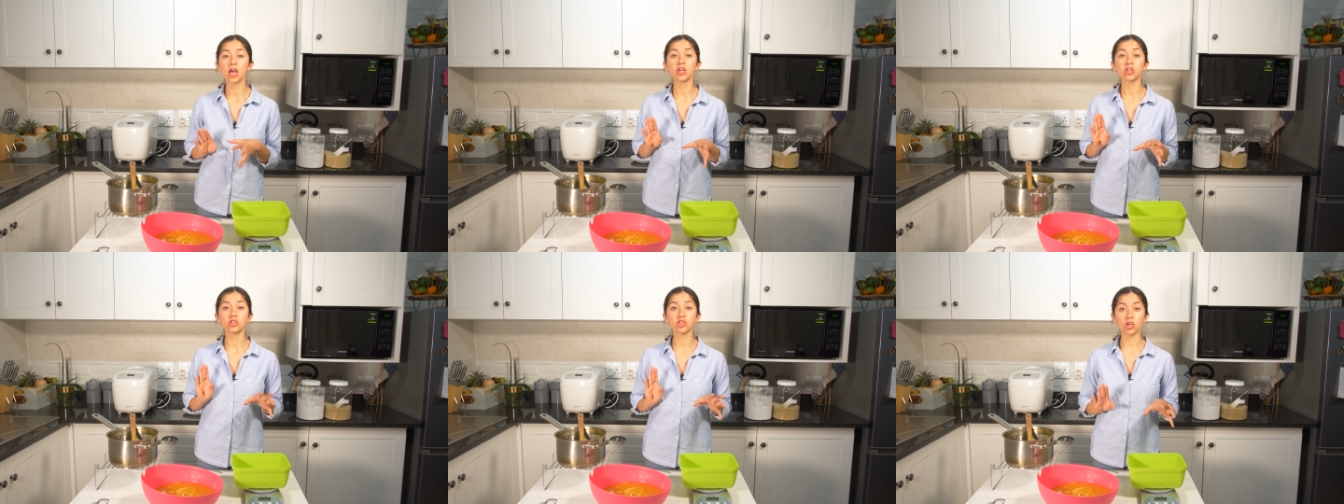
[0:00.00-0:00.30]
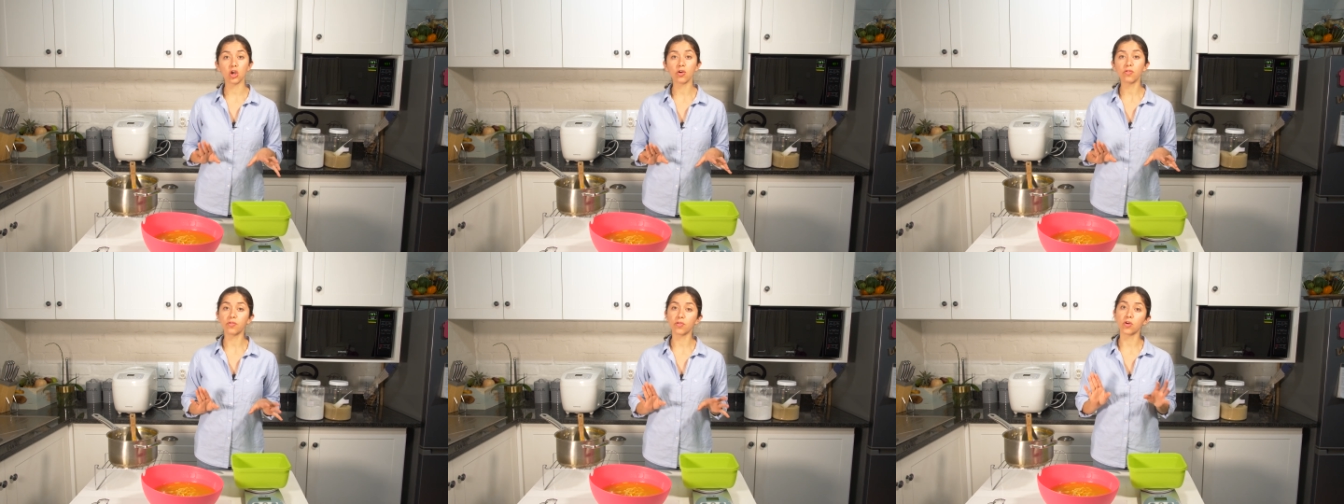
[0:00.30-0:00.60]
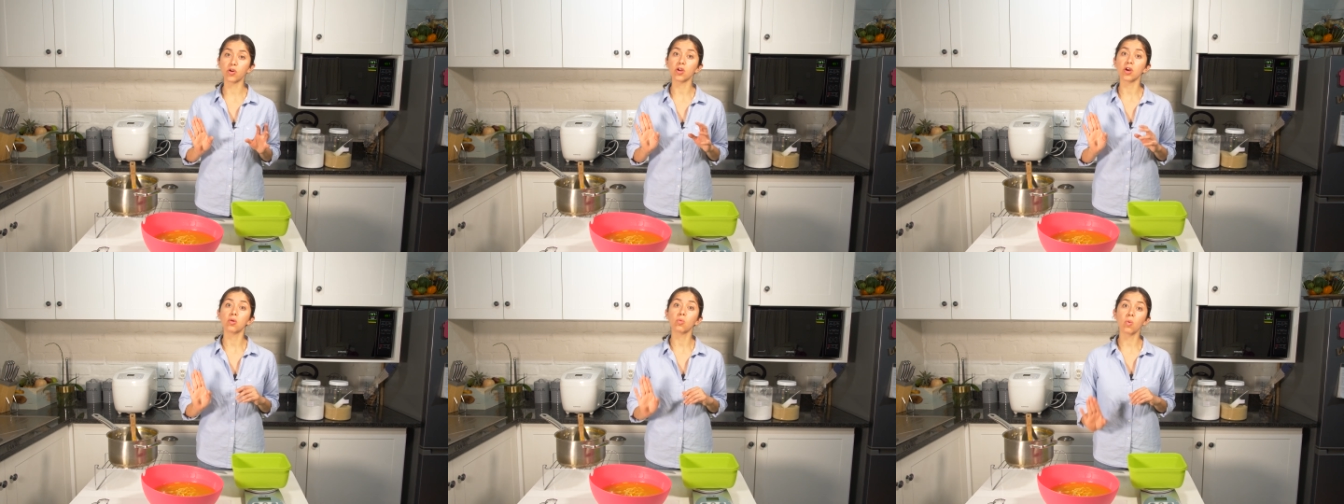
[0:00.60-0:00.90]
So
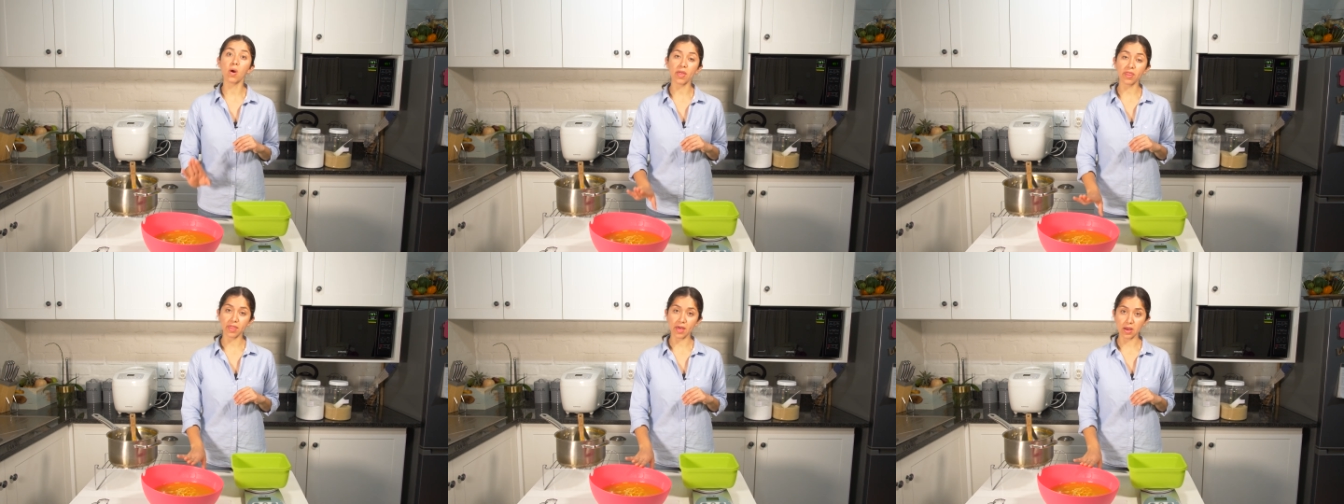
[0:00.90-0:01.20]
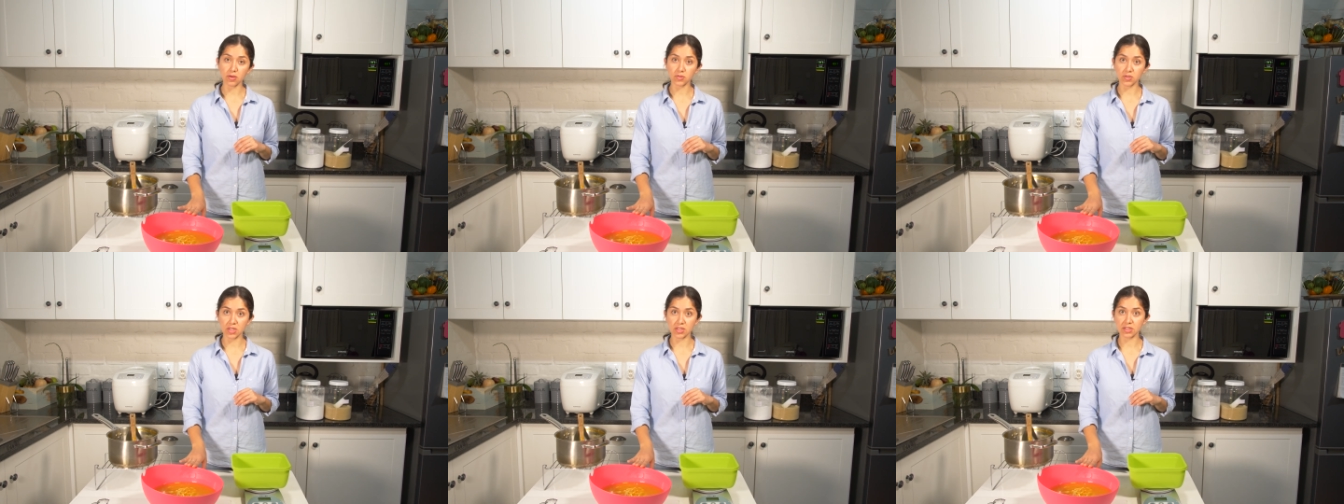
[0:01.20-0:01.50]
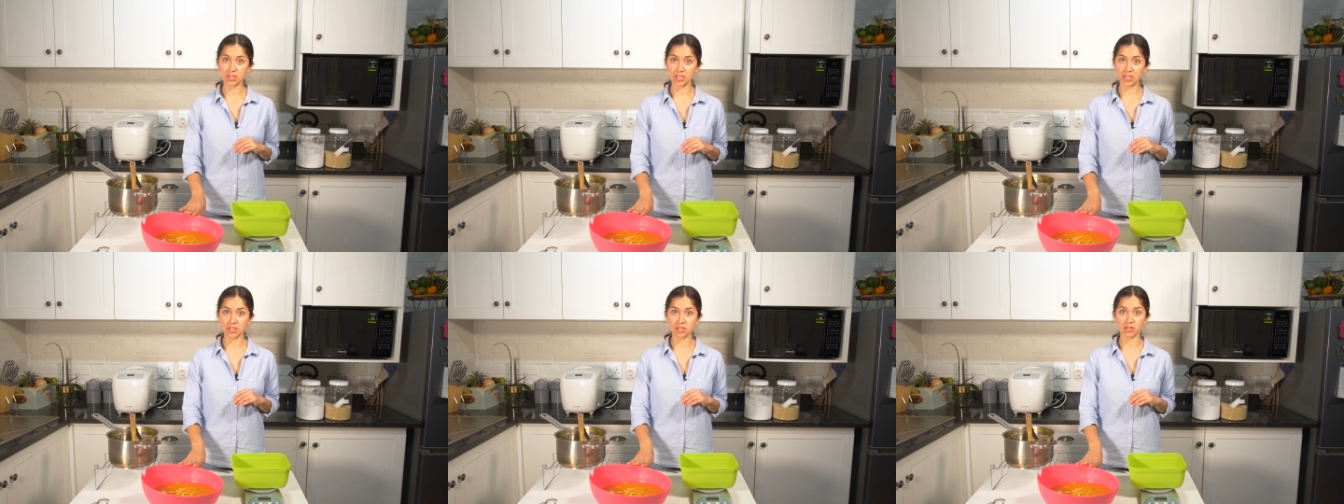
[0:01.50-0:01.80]
for
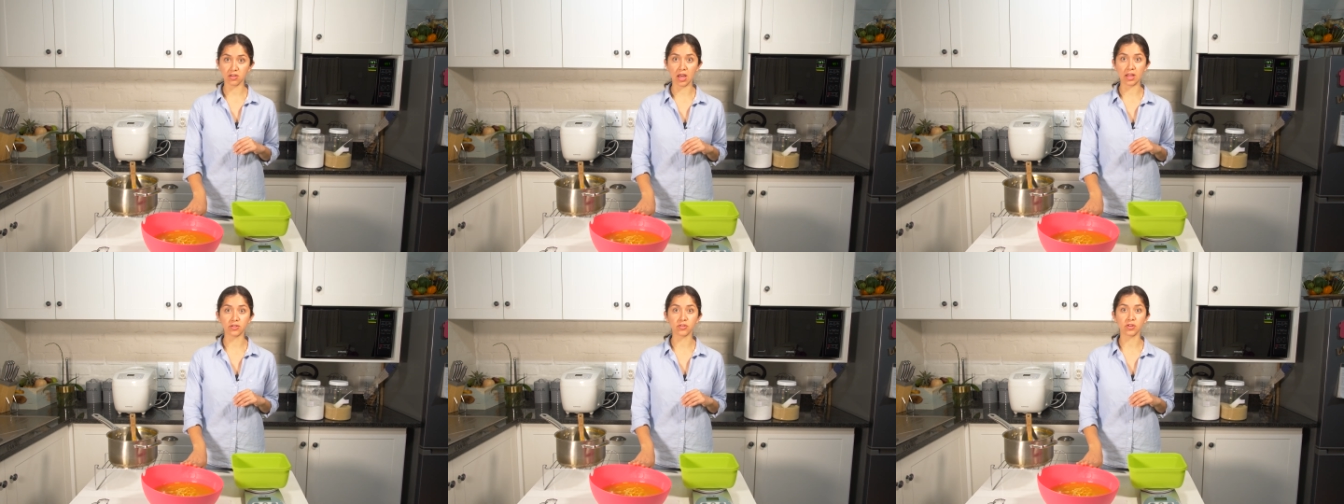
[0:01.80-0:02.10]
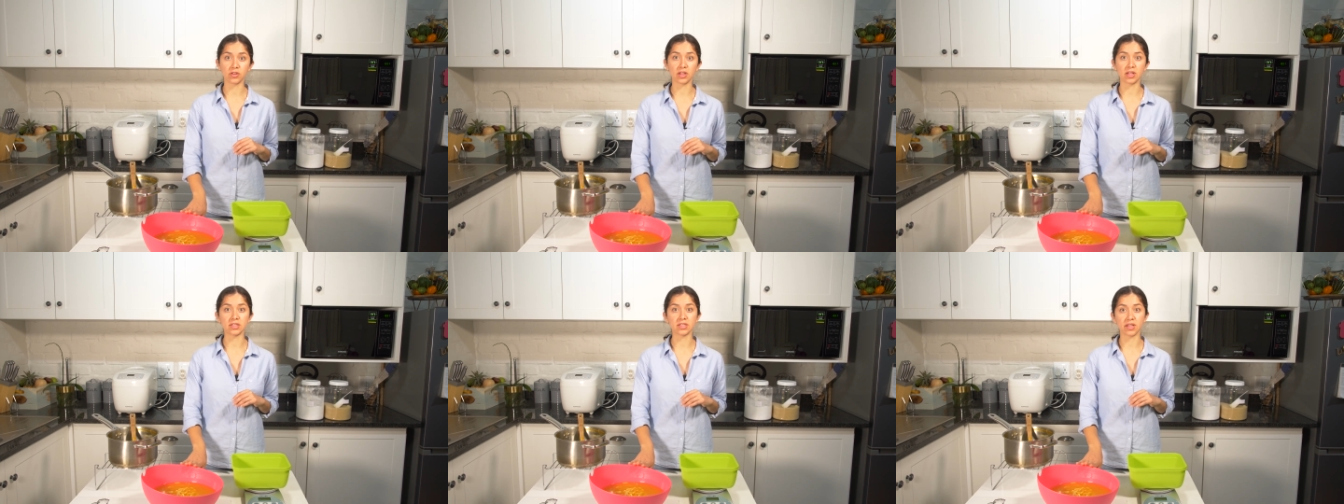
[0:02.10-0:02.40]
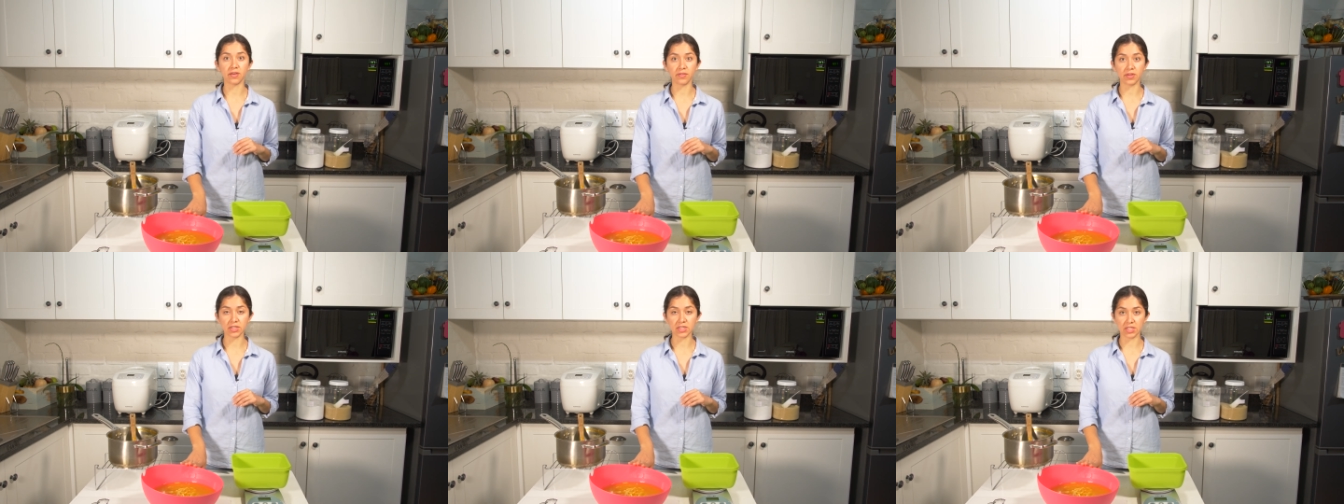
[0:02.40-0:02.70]

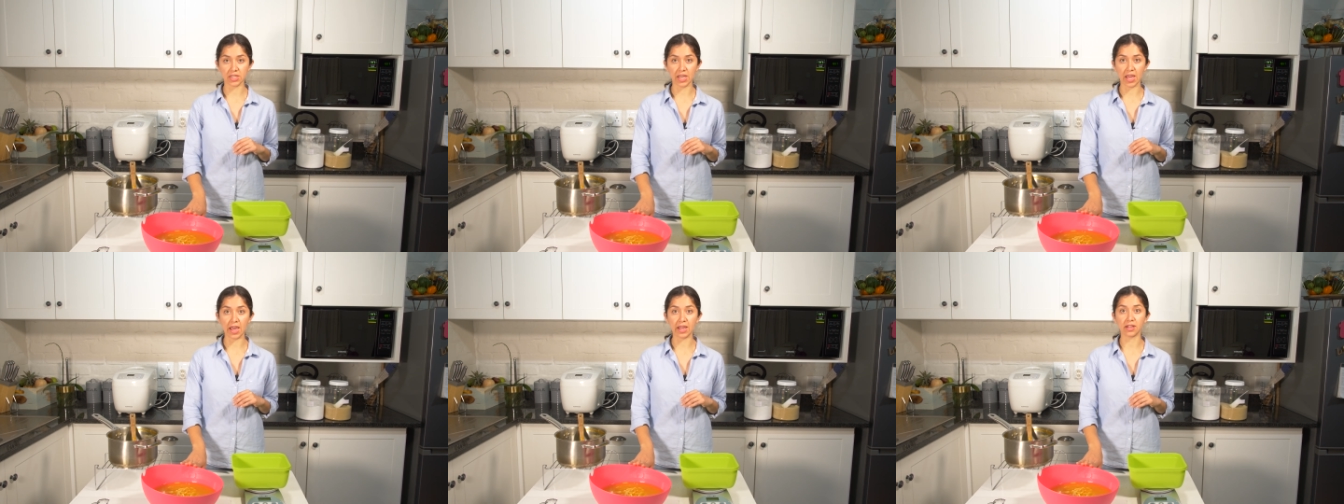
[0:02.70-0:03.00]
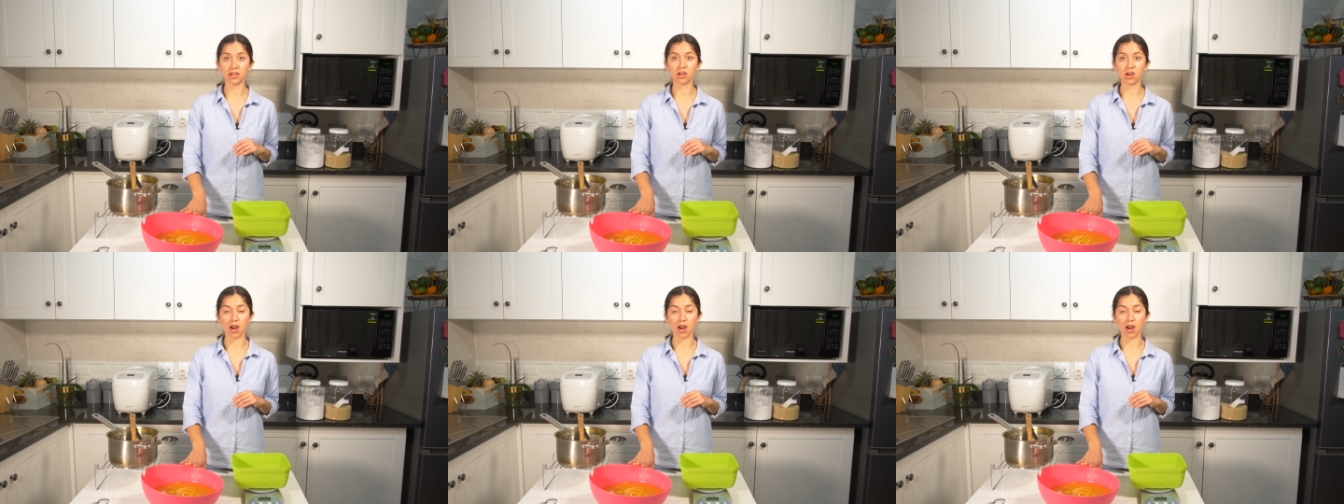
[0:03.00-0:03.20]
1678